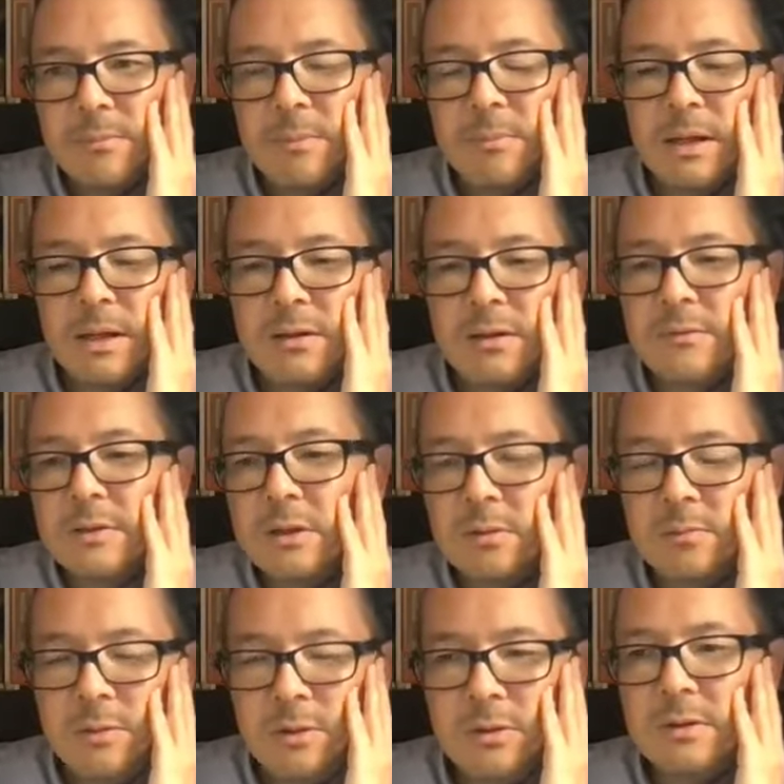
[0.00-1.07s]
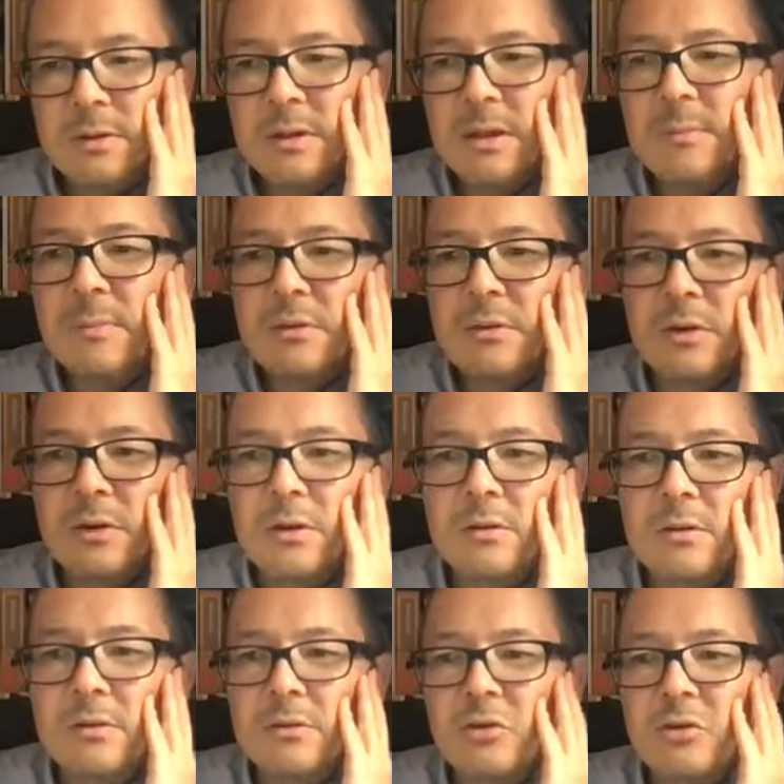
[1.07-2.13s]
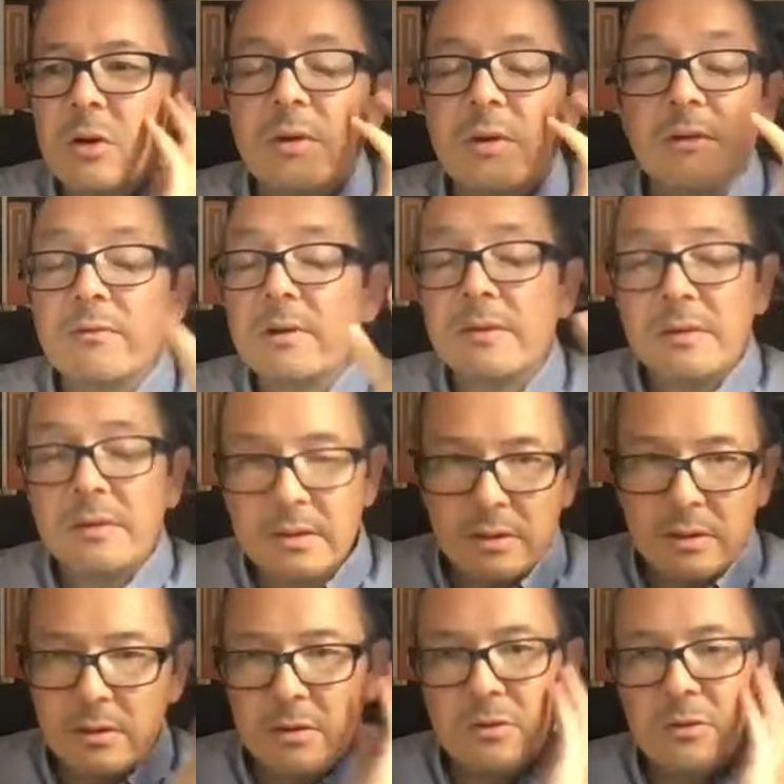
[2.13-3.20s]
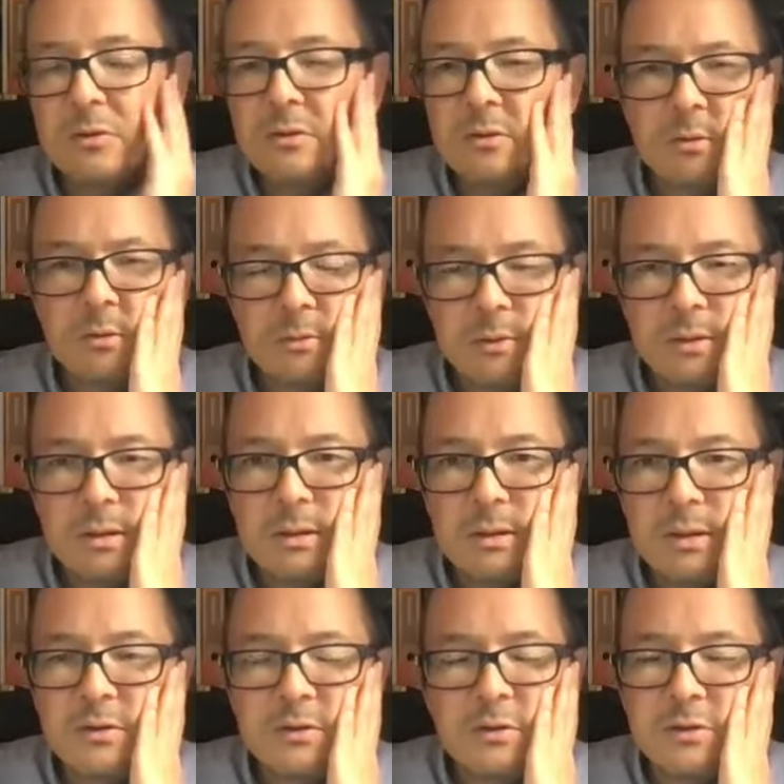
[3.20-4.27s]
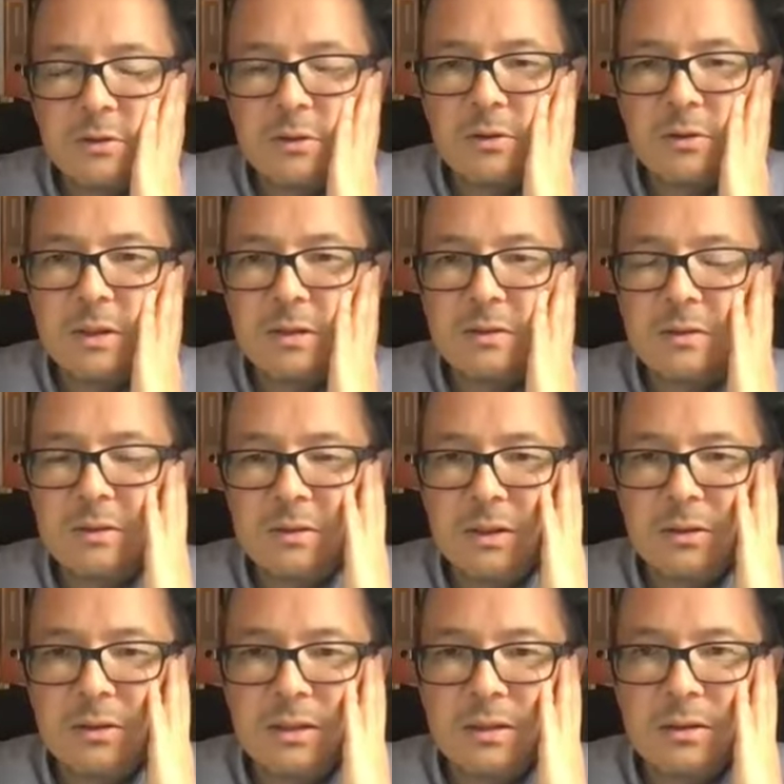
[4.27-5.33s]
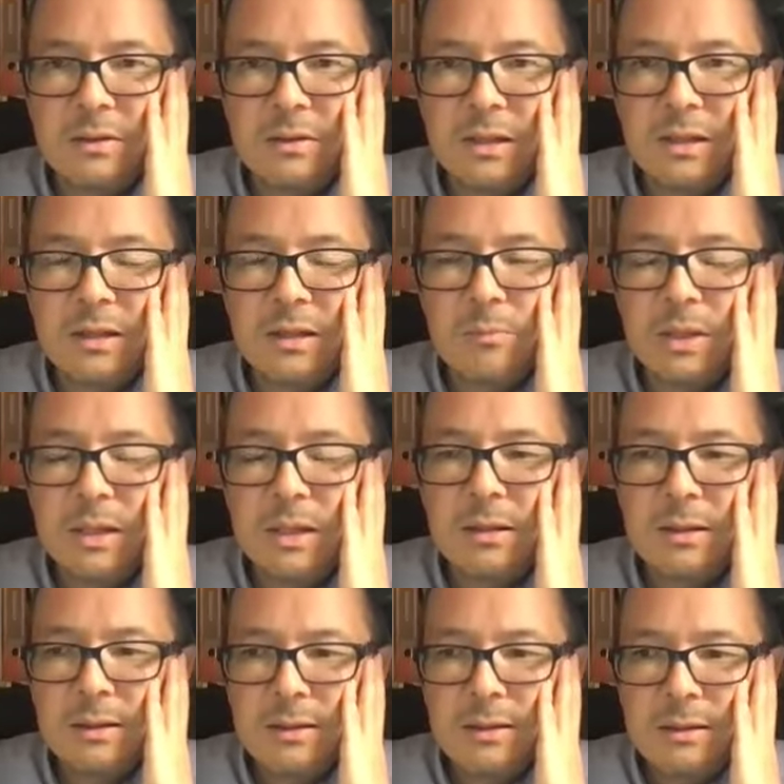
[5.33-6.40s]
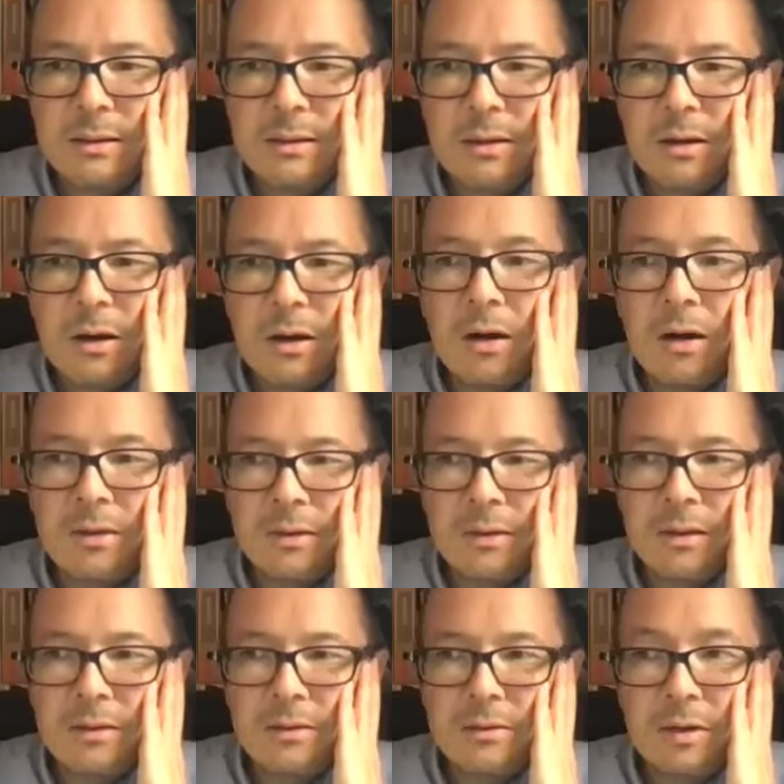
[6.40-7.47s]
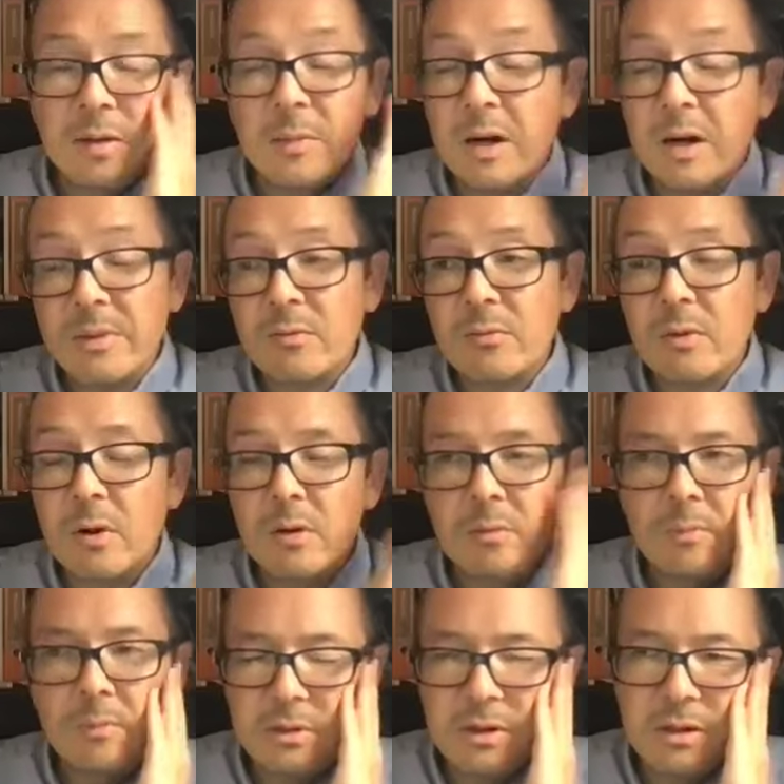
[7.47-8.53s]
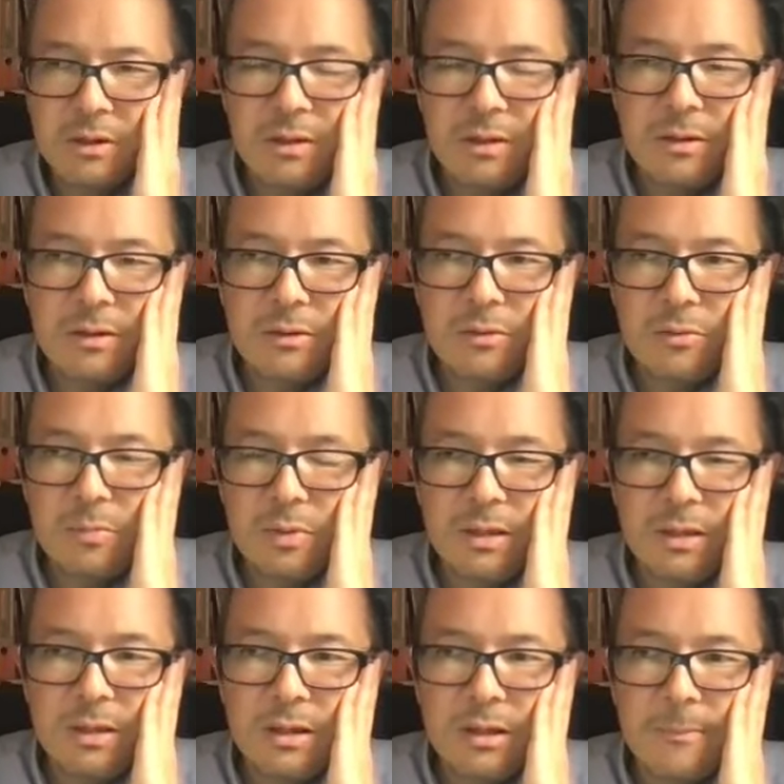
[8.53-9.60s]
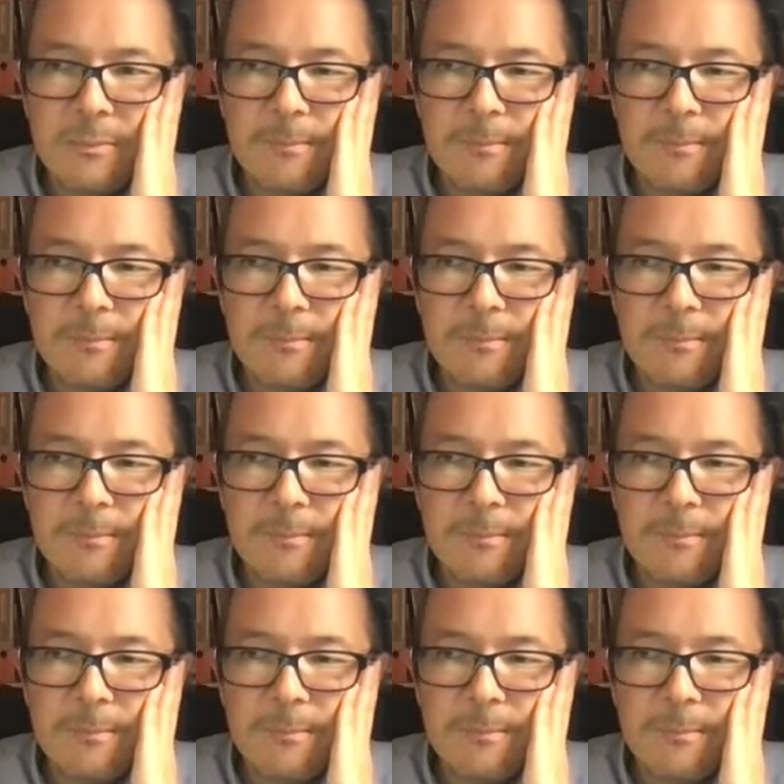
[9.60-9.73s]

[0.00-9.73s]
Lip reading: be part of a community. But don't show everything that you do. It's just not necessary, and it can be I think I might be wrong, but I think it could be